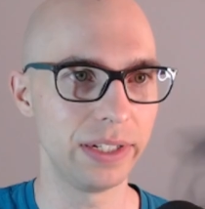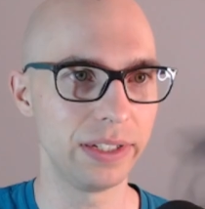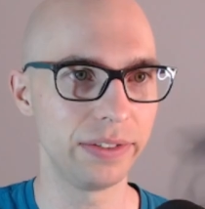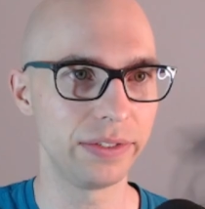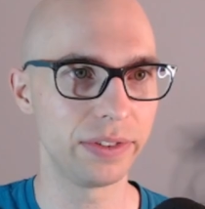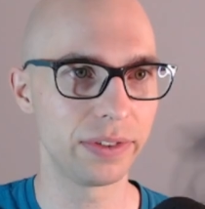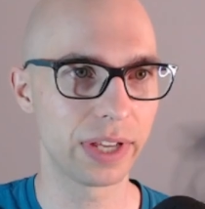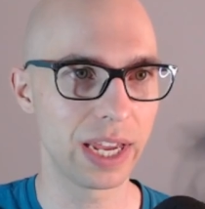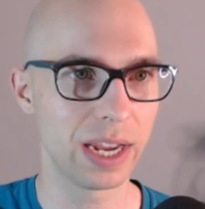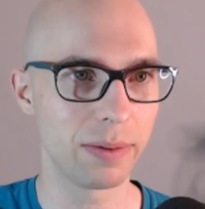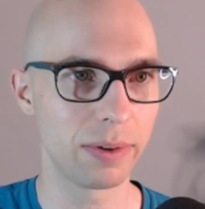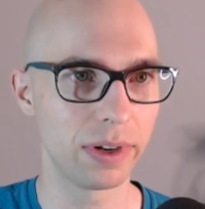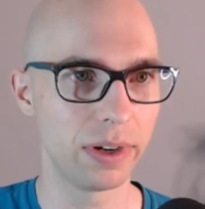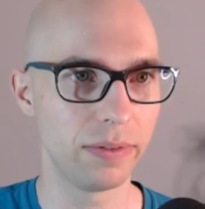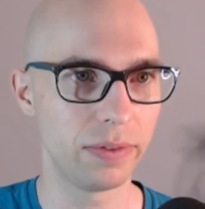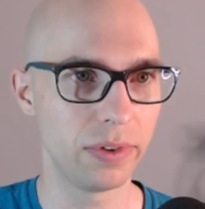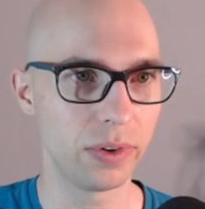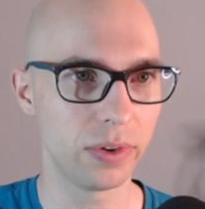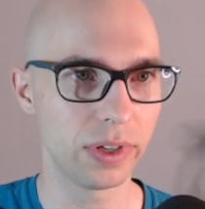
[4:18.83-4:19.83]
So the camera gonna
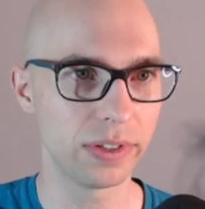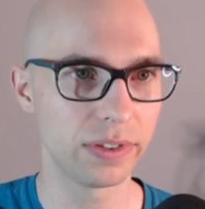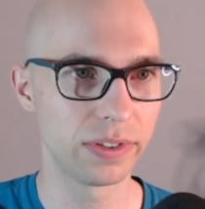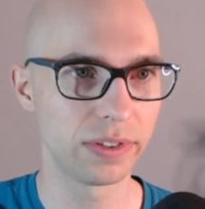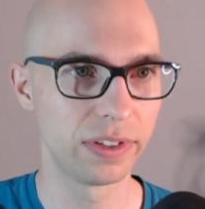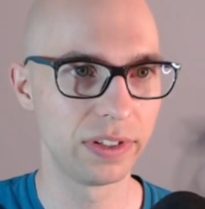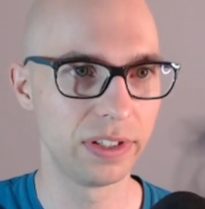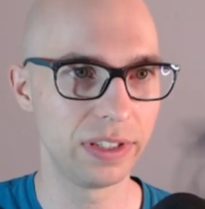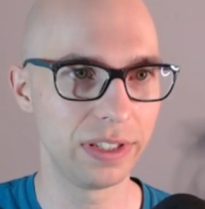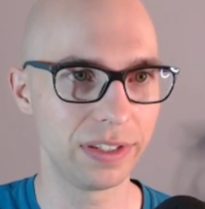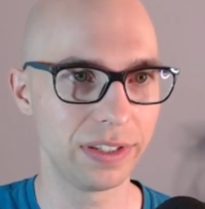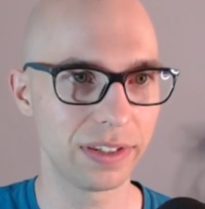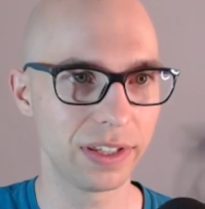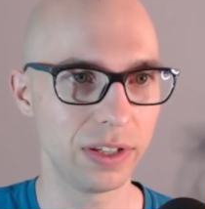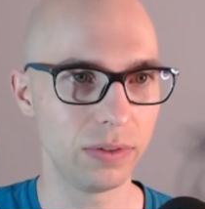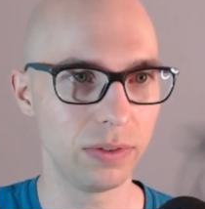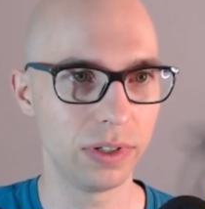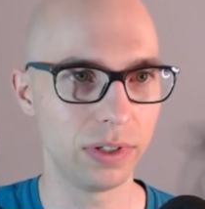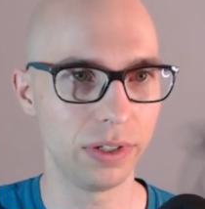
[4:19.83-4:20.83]
focus. These
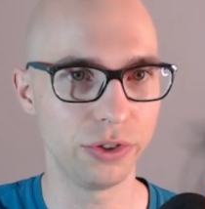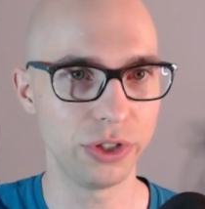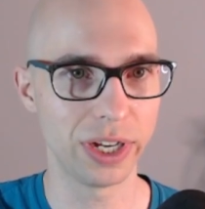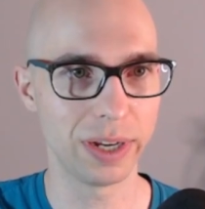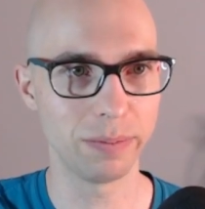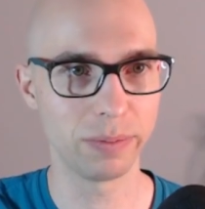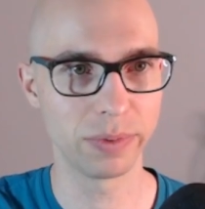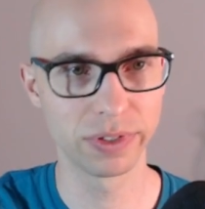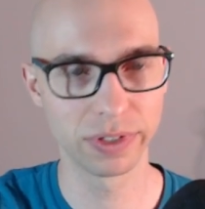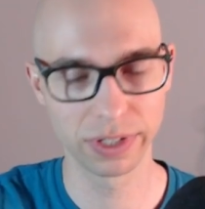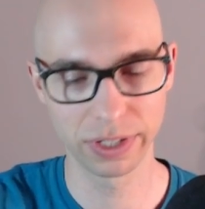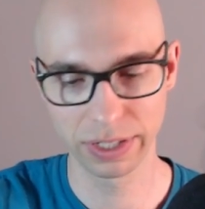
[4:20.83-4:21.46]
cute little gems.